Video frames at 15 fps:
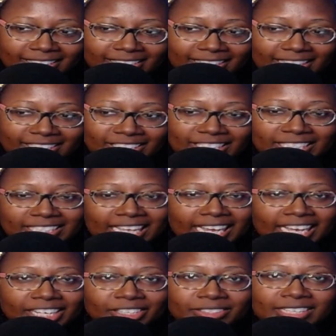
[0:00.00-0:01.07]
And she's
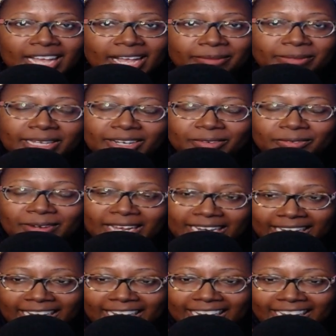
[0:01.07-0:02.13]
taking her time getting
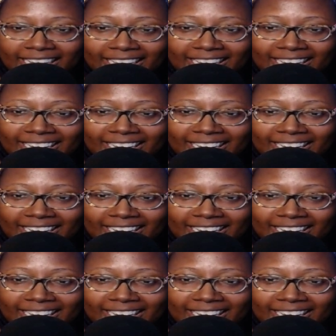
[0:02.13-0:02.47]
ready.